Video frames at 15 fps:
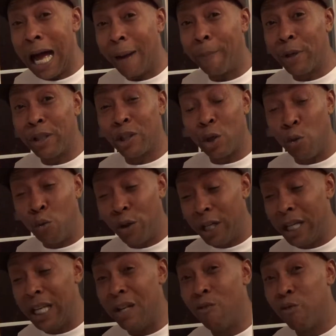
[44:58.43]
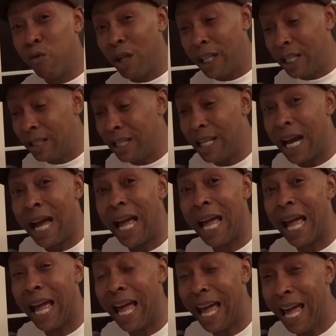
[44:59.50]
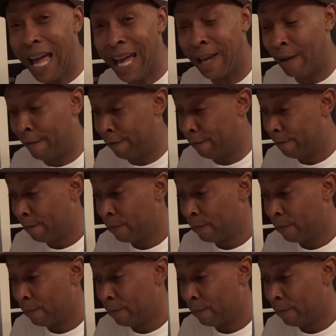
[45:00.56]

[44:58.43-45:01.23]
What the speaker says: opportunity really did I have?